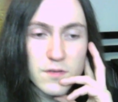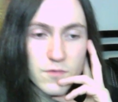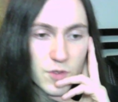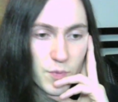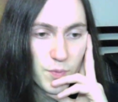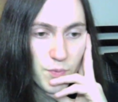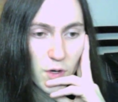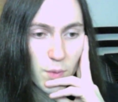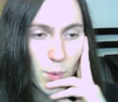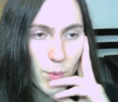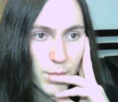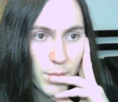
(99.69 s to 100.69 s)
to
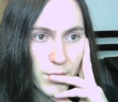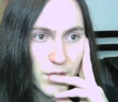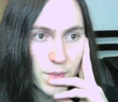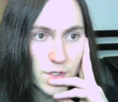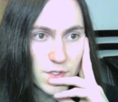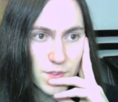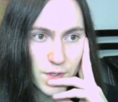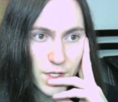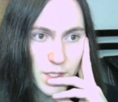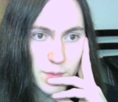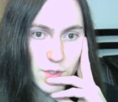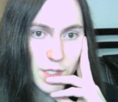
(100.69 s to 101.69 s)
probably be the most
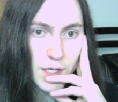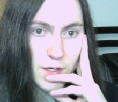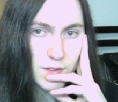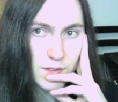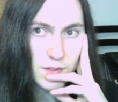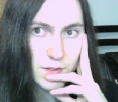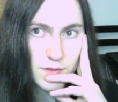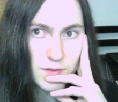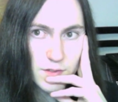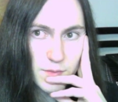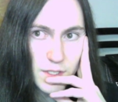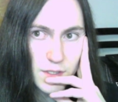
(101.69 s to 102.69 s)
relatable character to
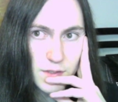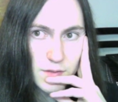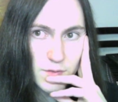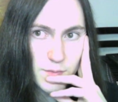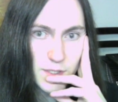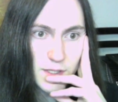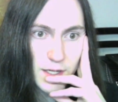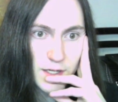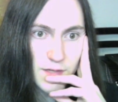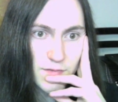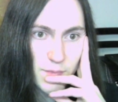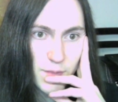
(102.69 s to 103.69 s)
me, be Lenny
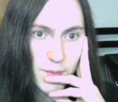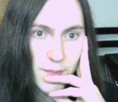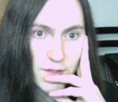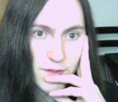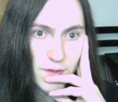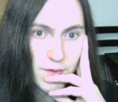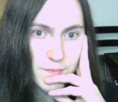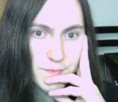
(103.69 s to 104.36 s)
from Memento.